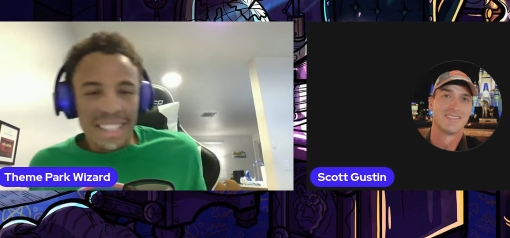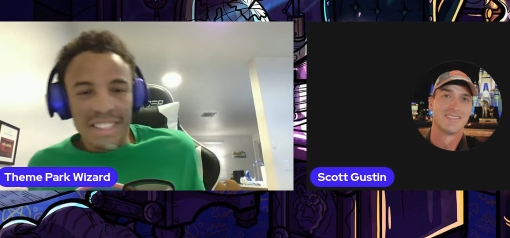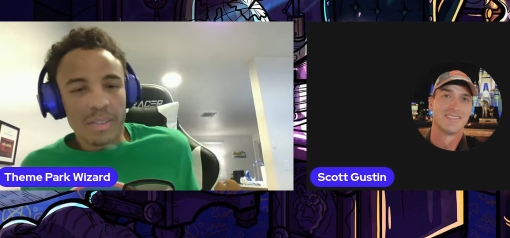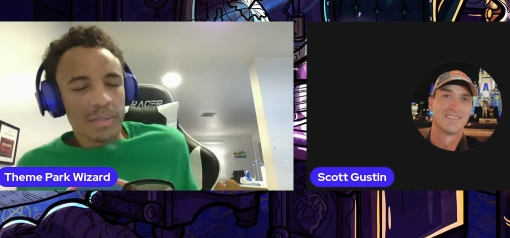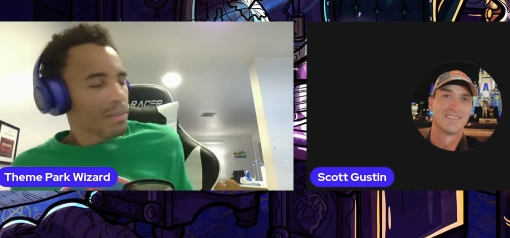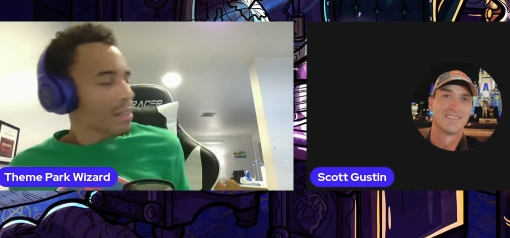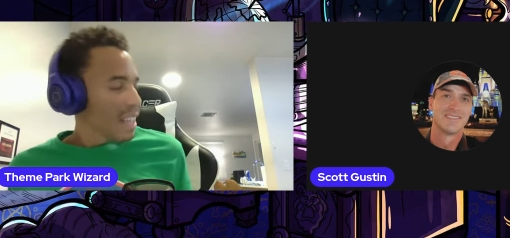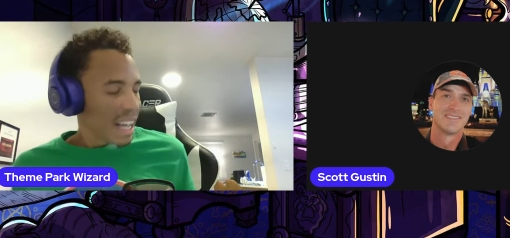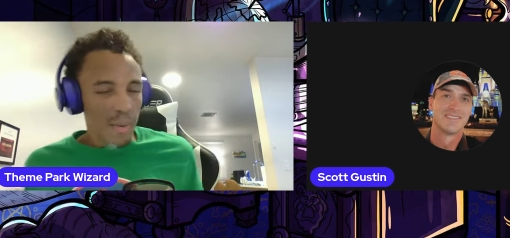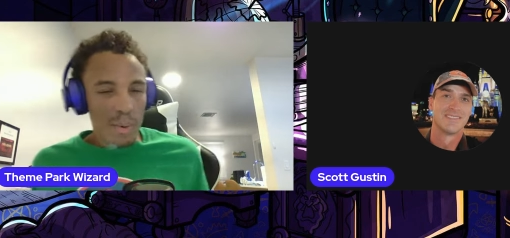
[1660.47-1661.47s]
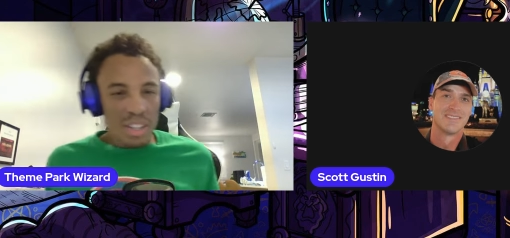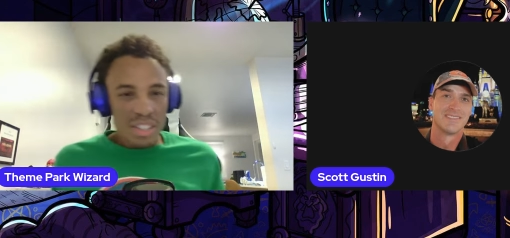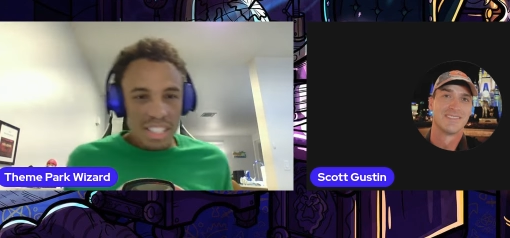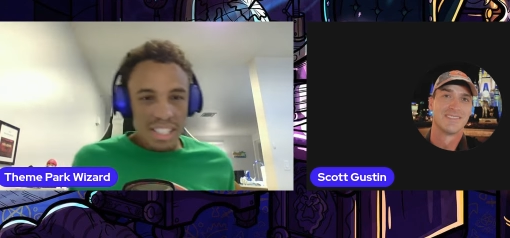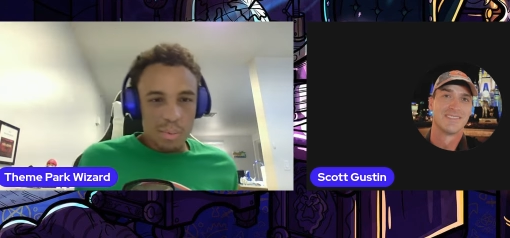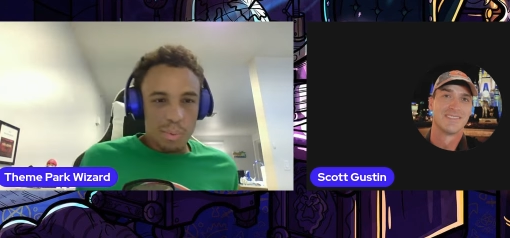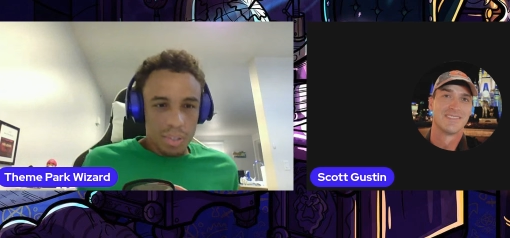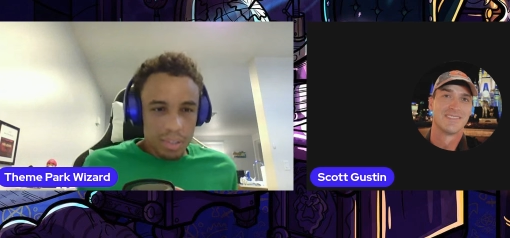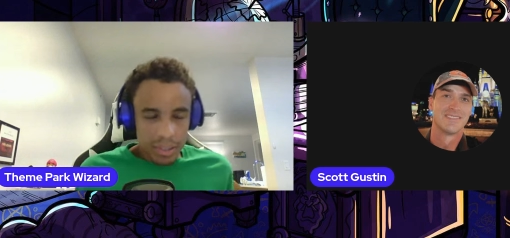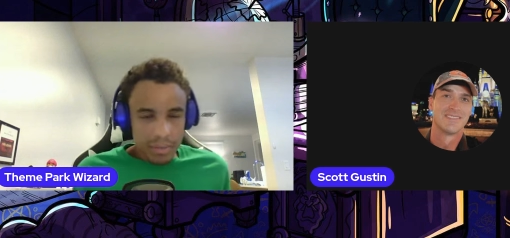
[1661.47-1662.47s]
Speaker 1: no, at Walt Disney
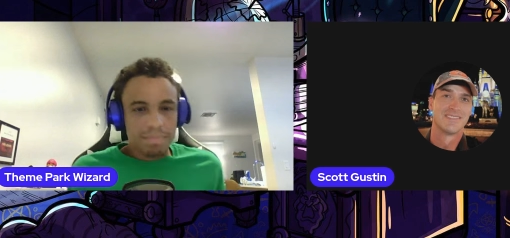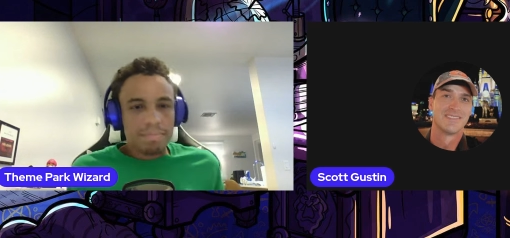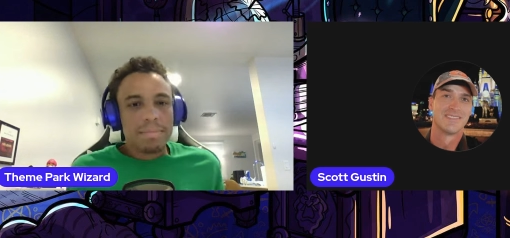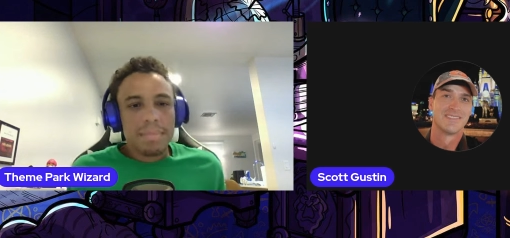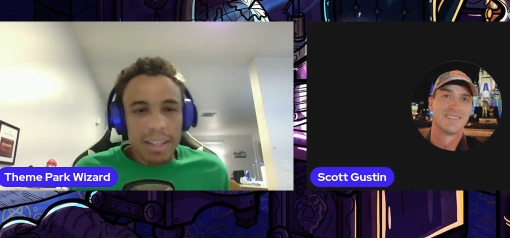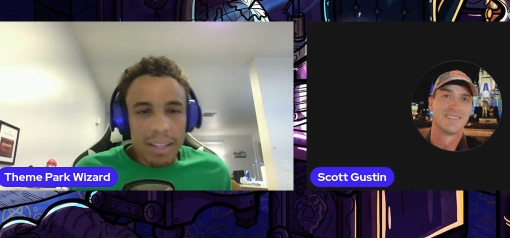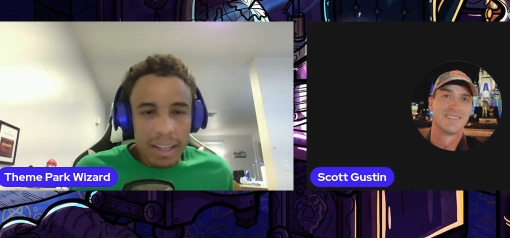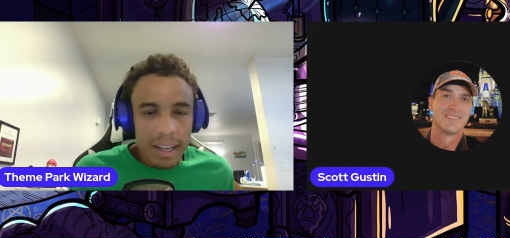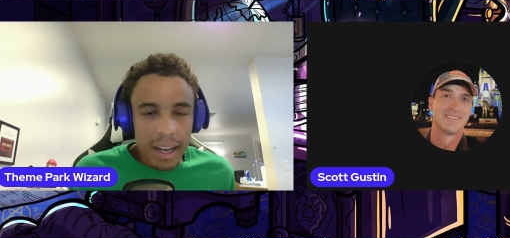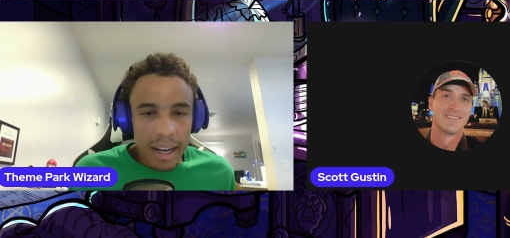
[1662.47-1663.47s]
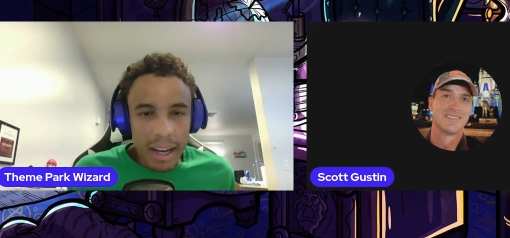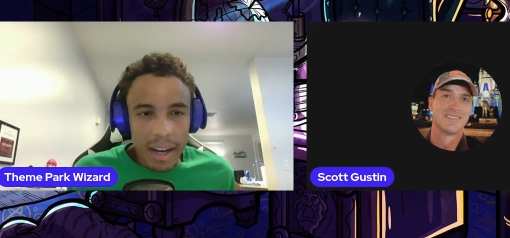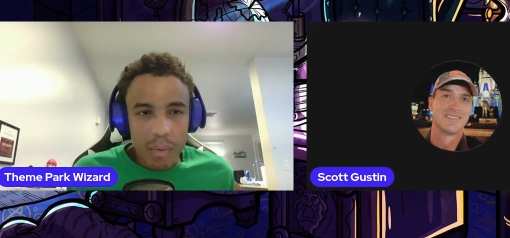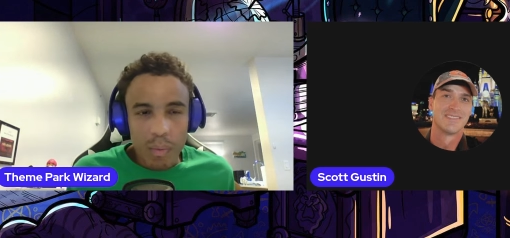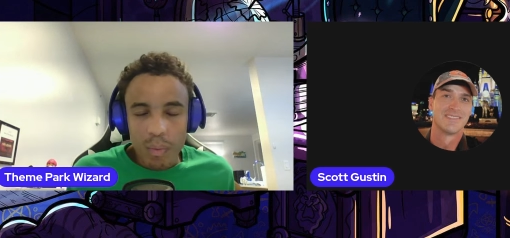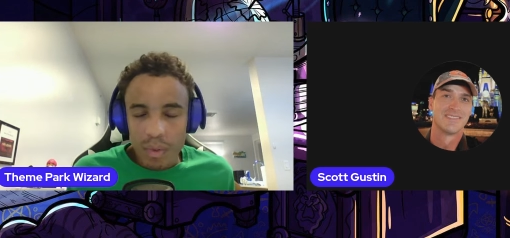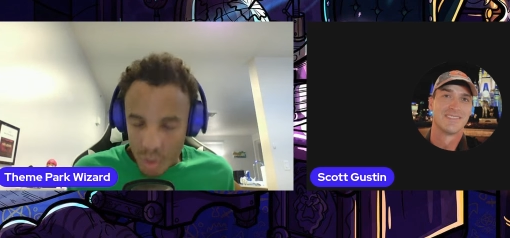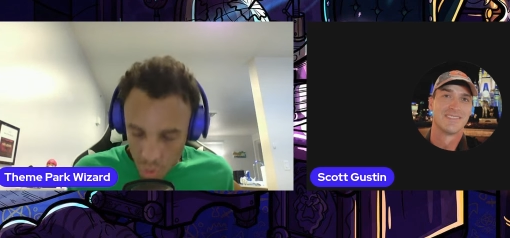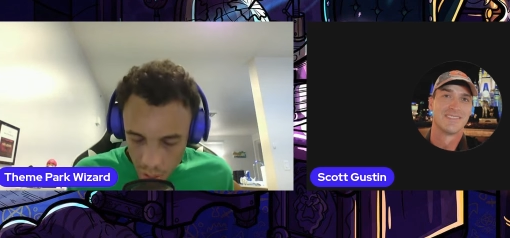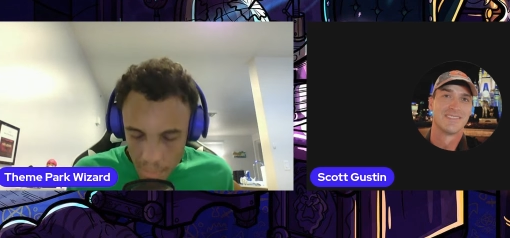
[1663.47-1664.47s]
World. Uh,
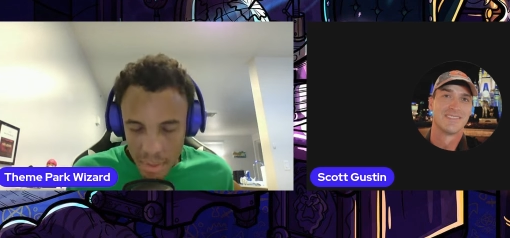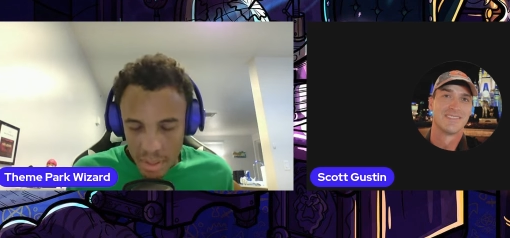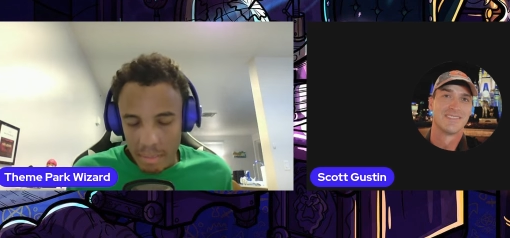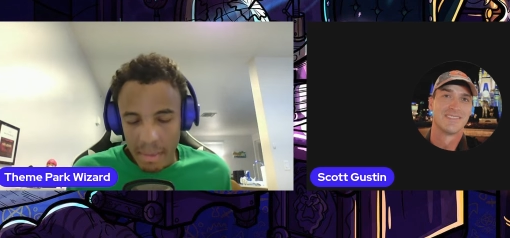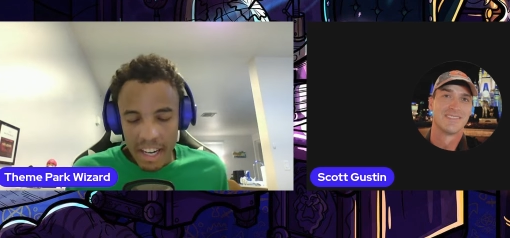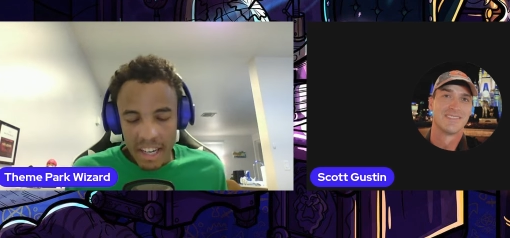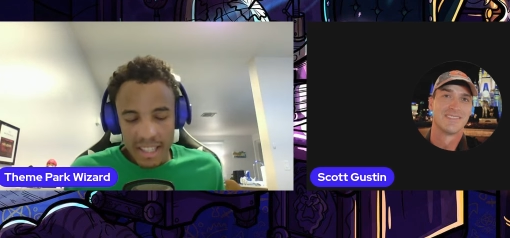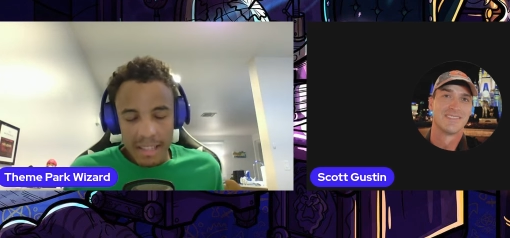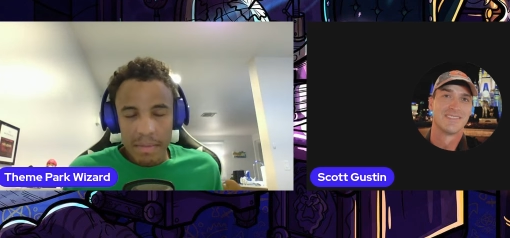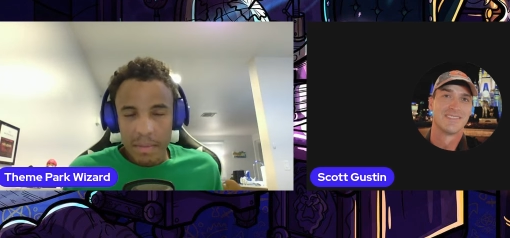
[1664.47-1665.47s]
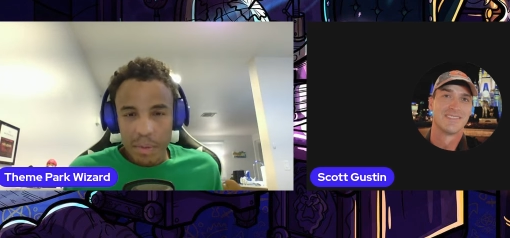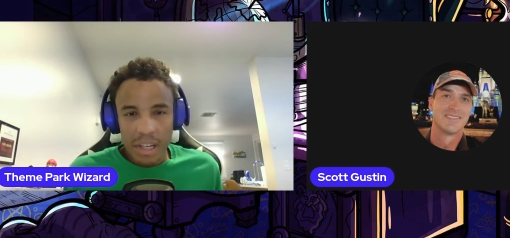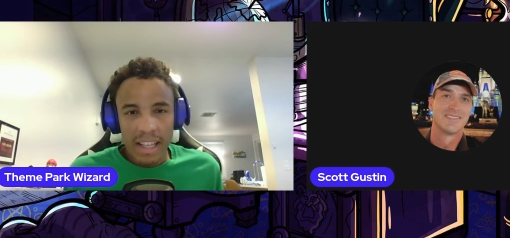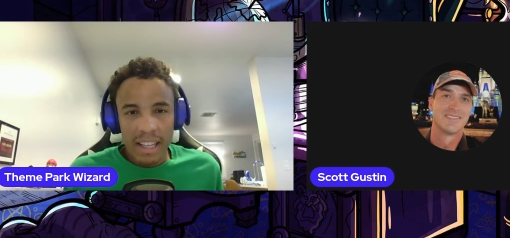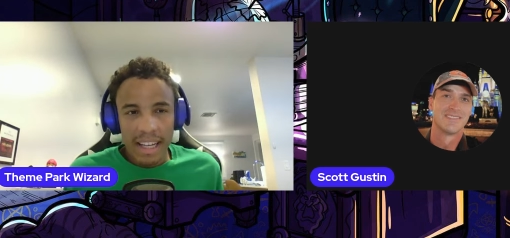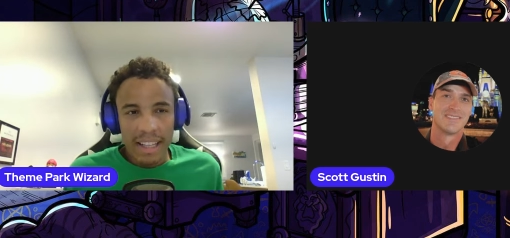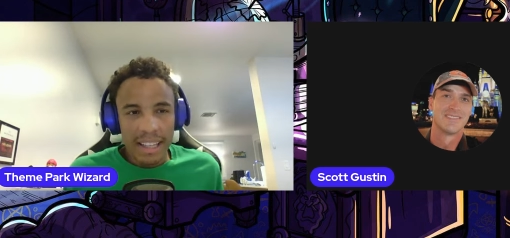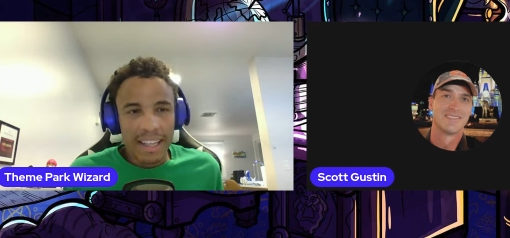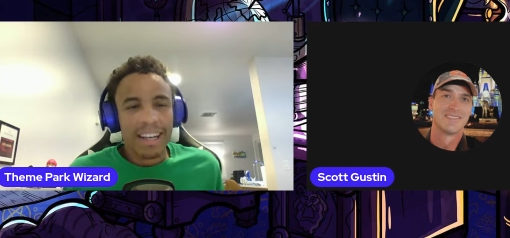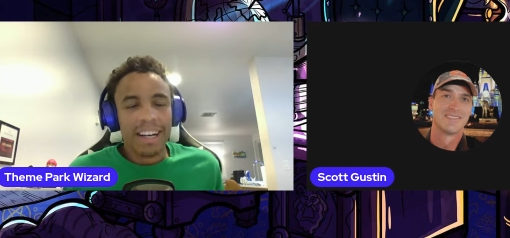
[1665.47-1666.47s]
Tropical America seems pretty
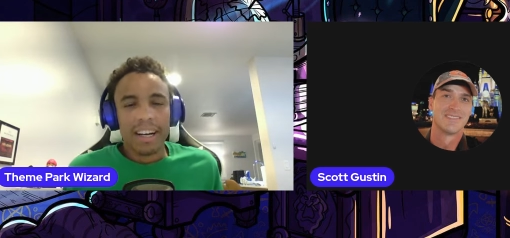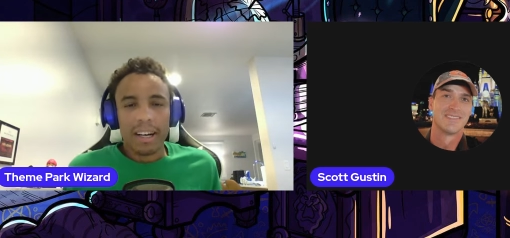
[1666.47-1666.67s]
likely.